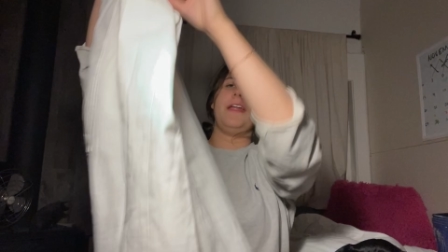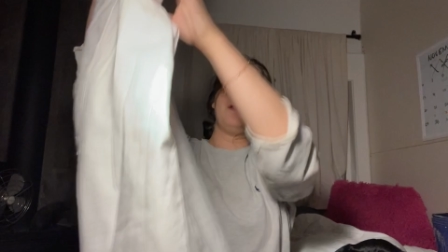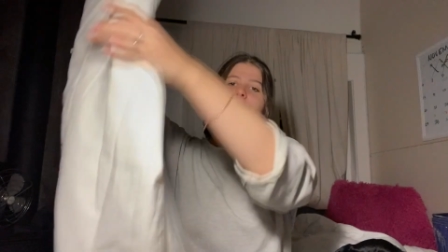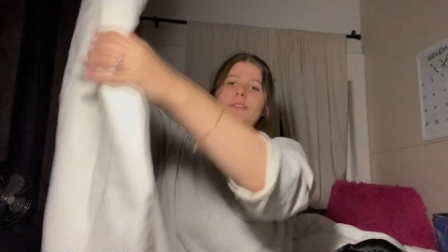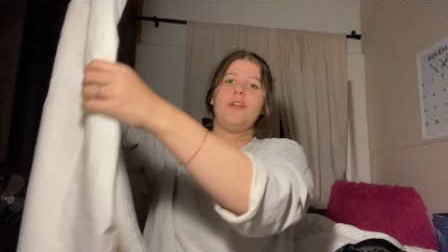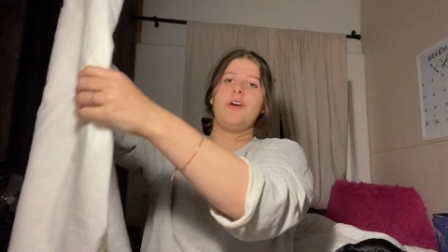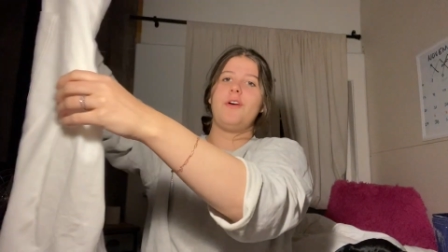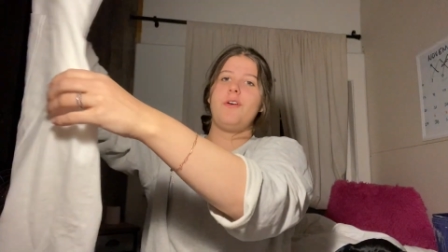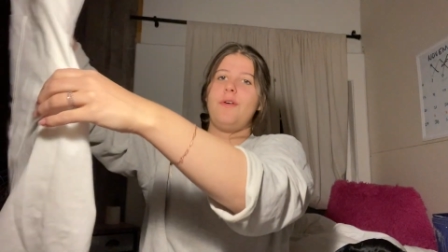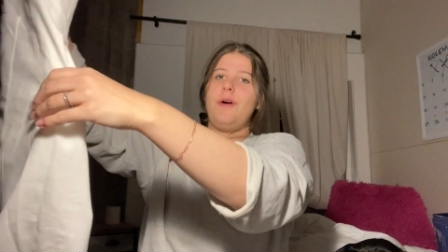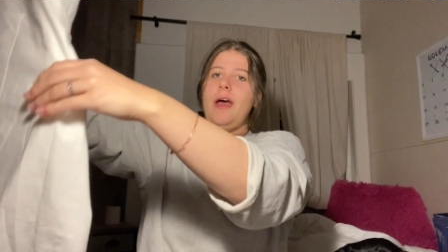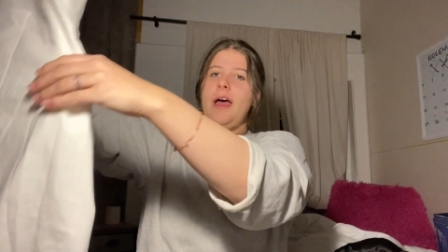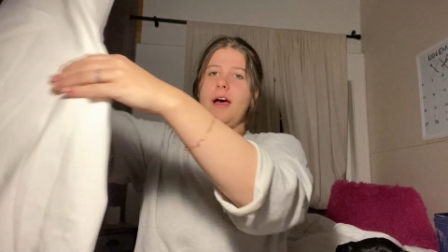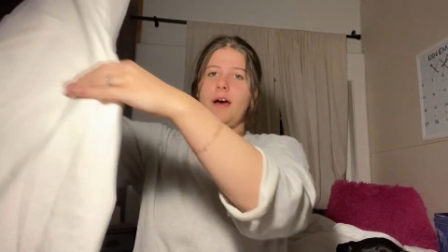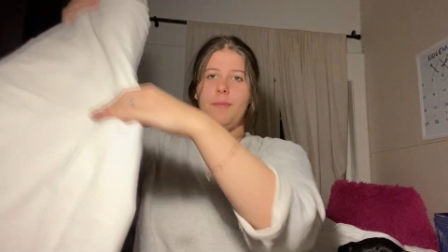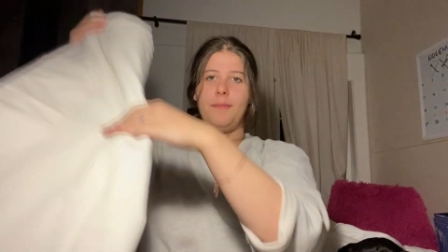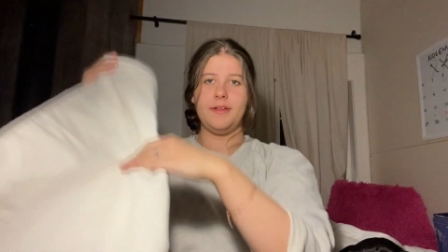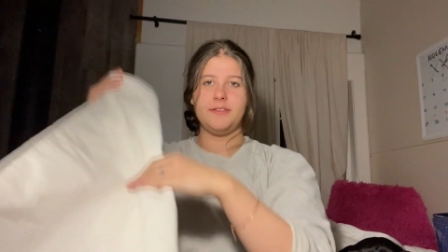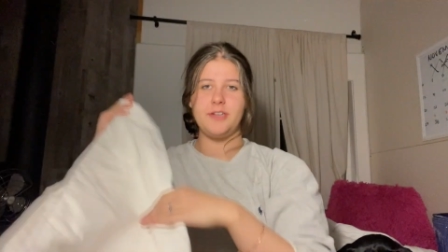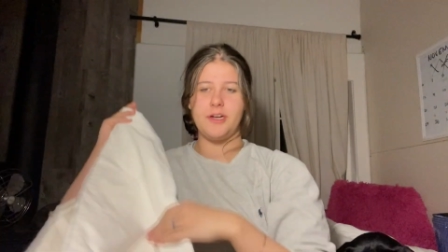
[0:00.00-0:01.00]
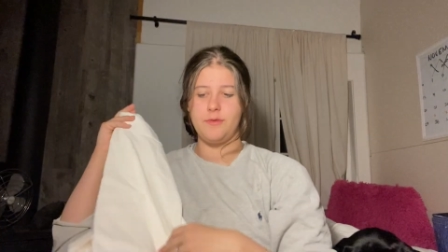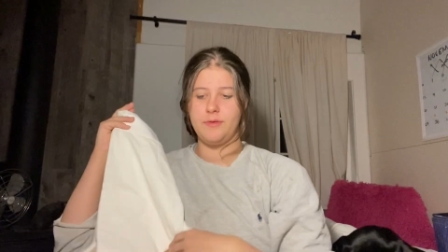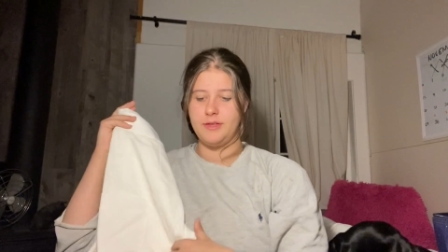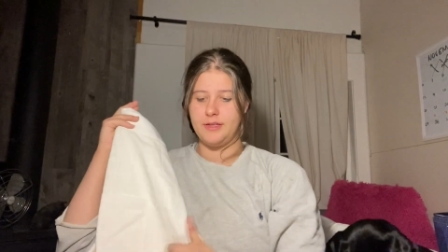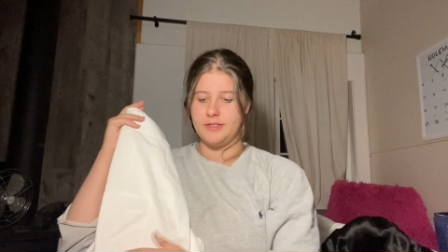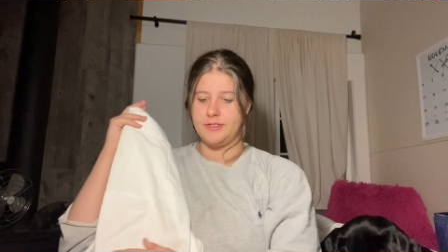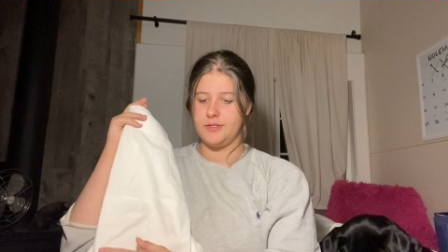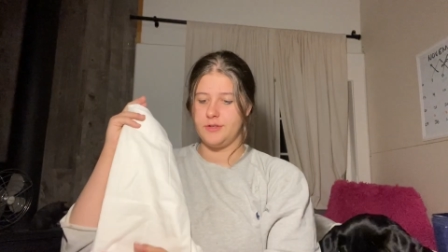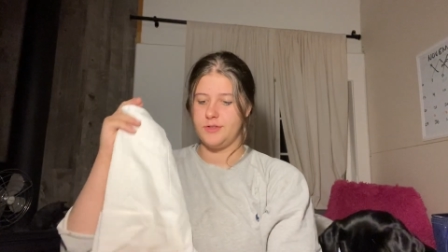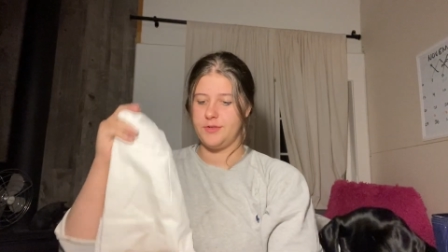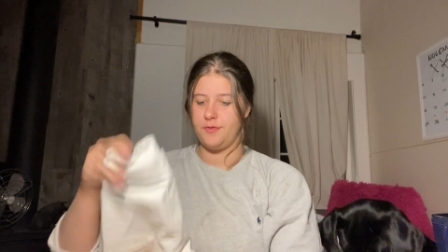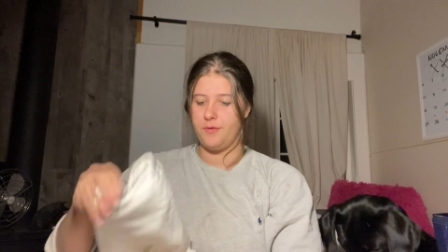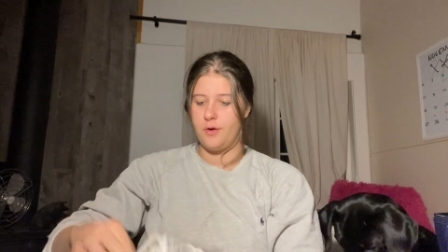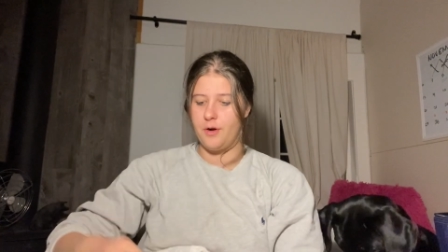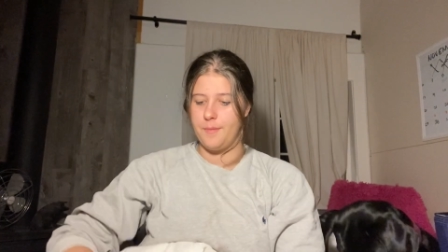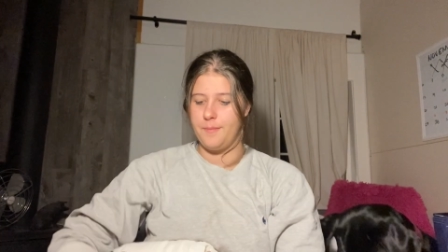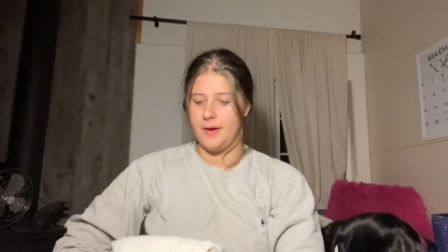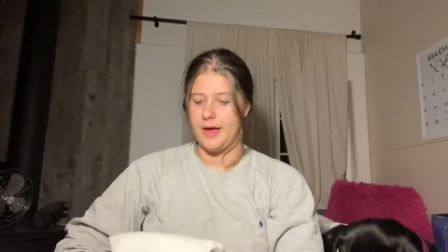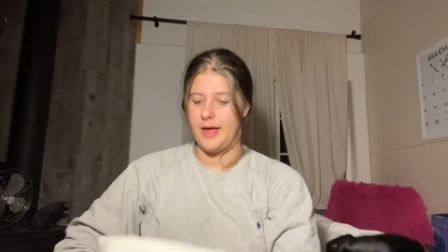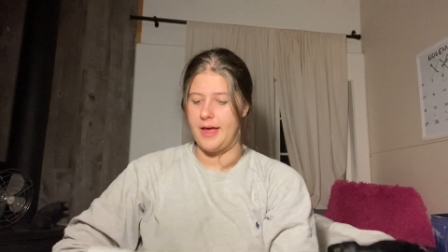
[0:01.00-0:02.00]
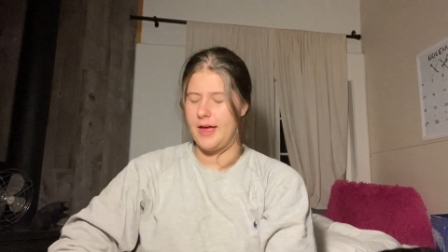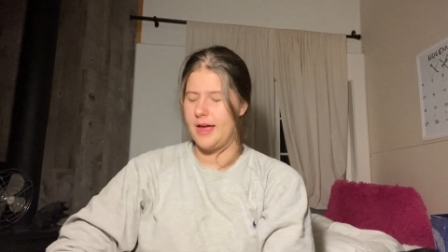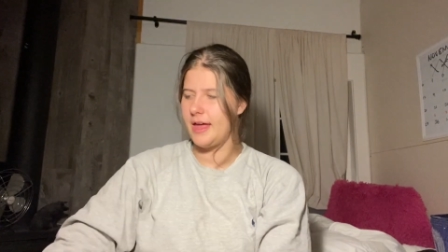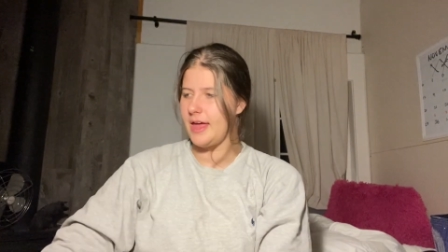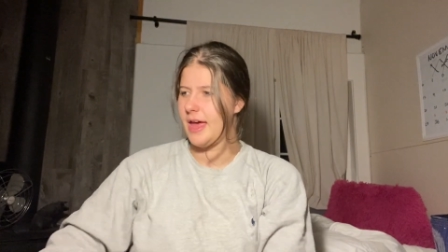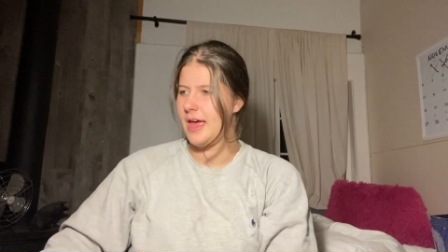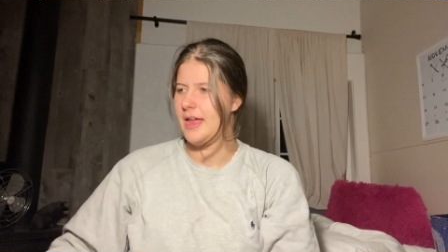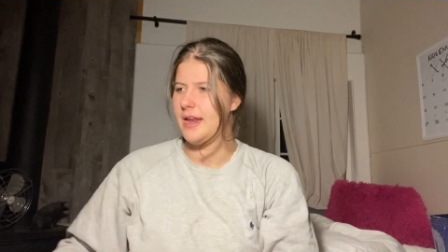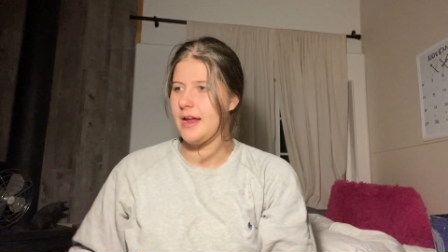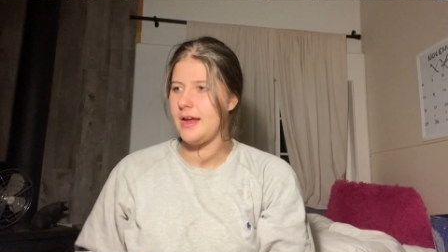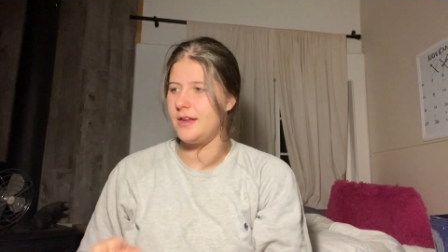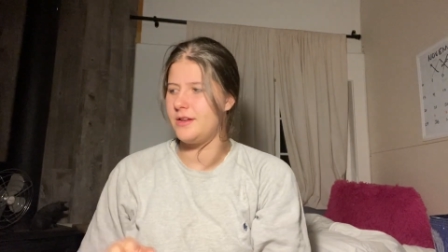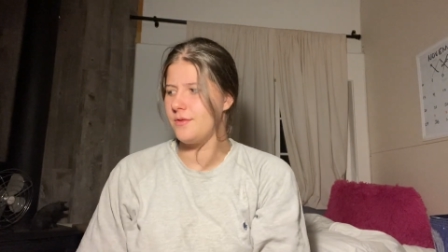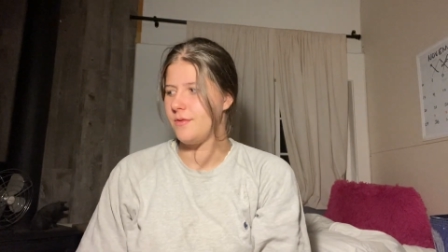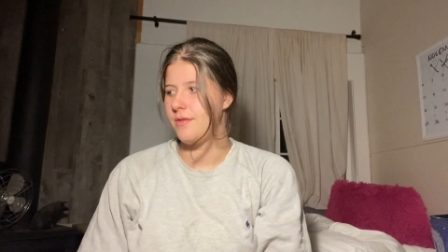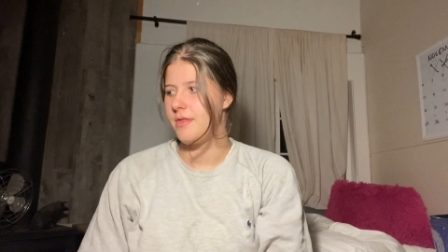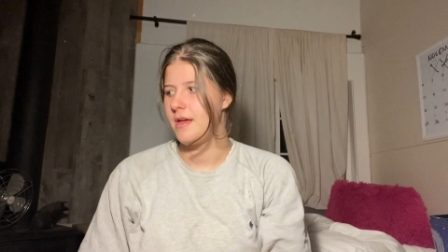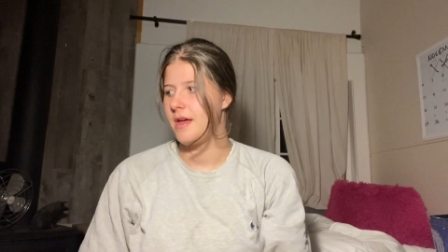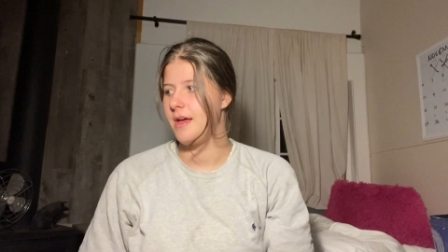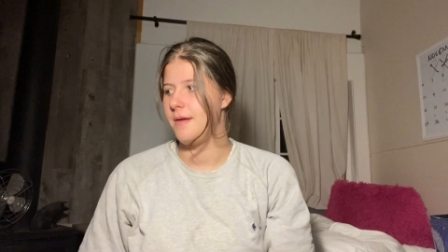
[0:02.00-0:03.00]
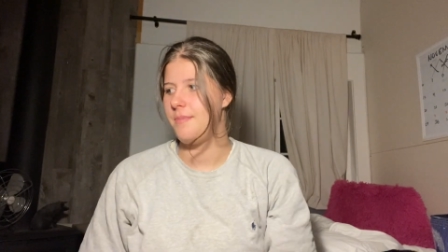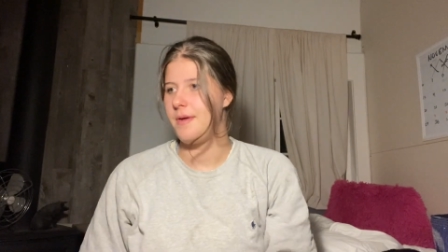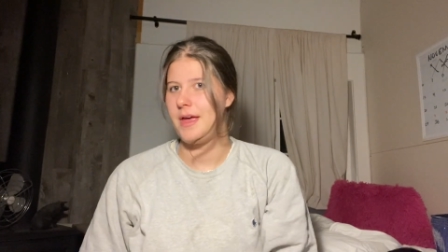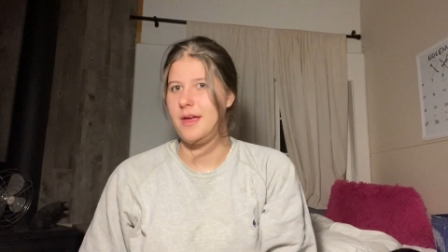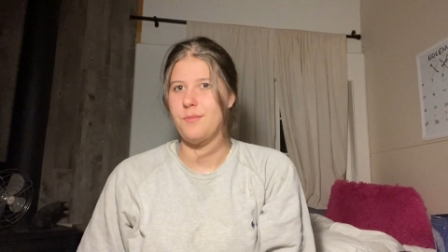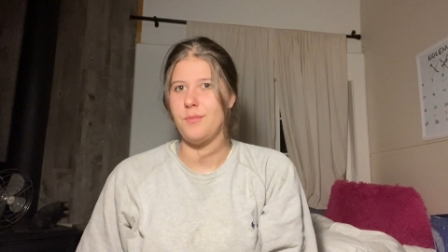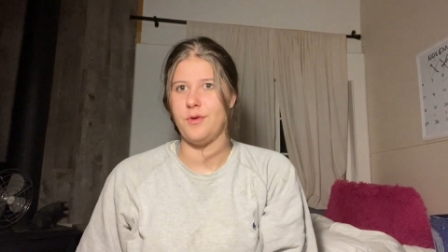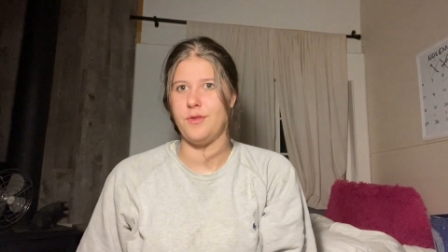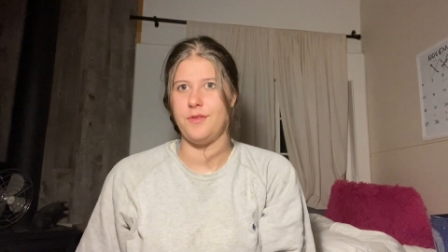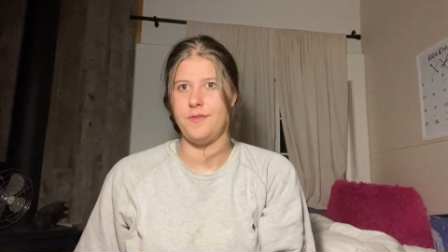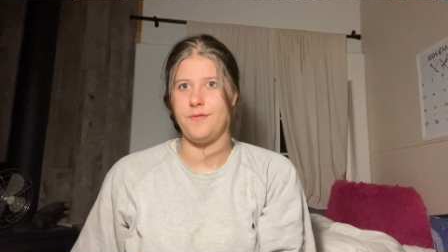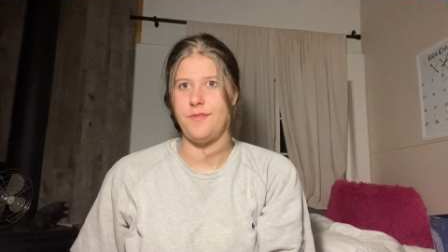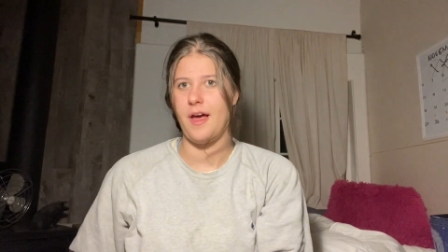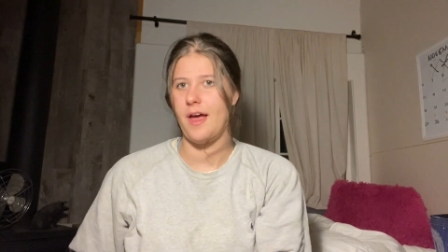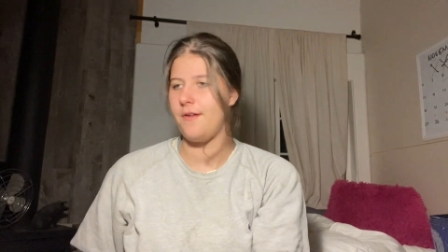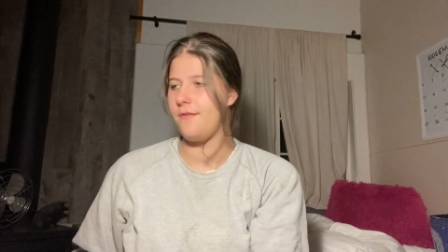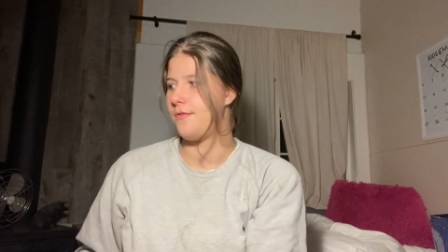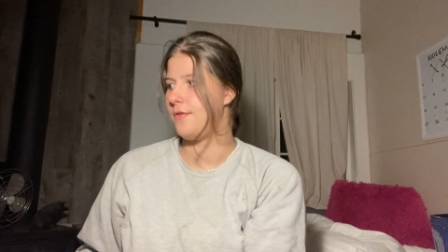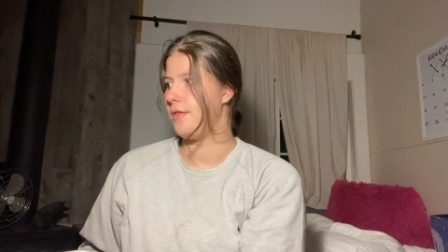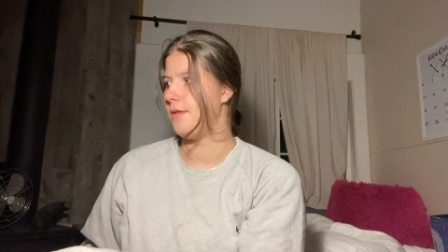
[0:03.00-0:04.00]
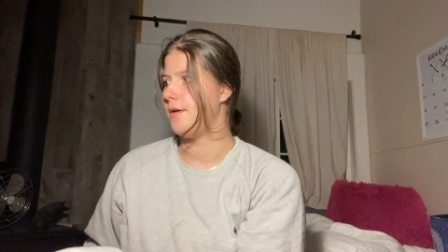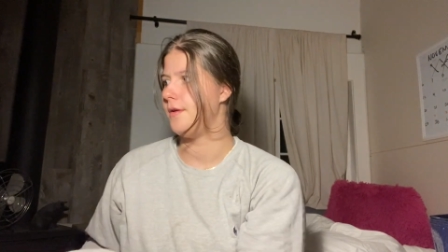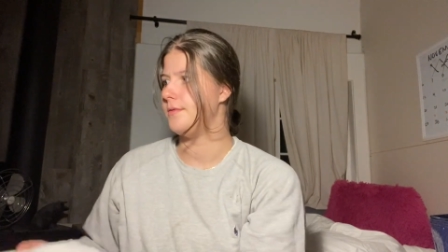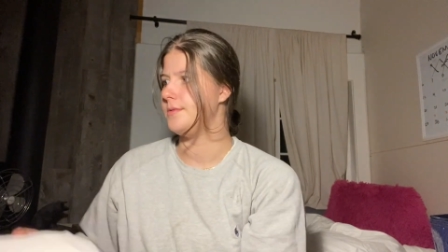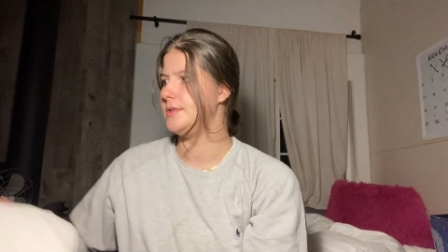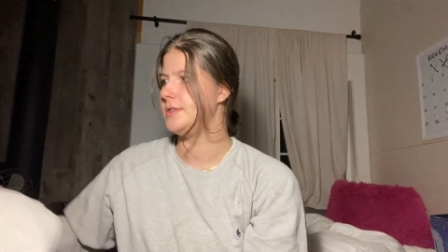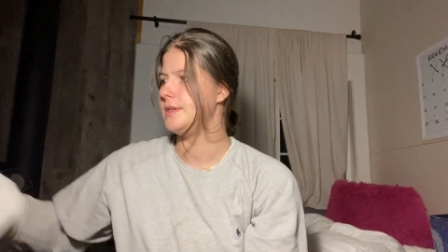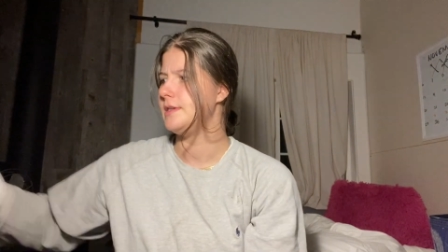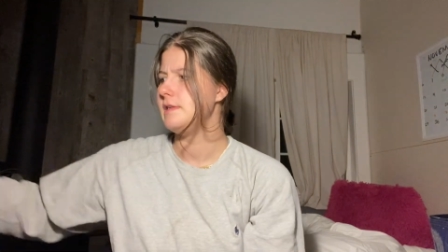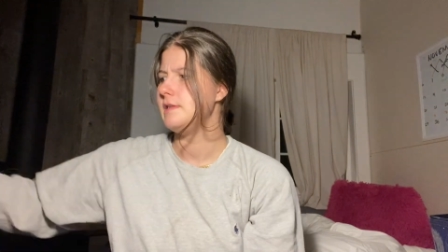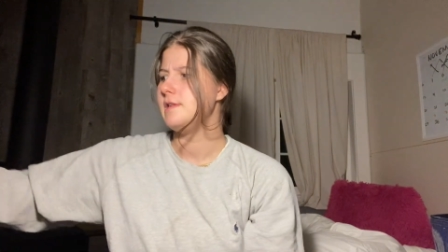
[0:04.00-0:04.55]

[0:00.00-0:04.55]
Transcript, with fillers: don't know how much I will list those for, but again, I don't think I paid more than five for those.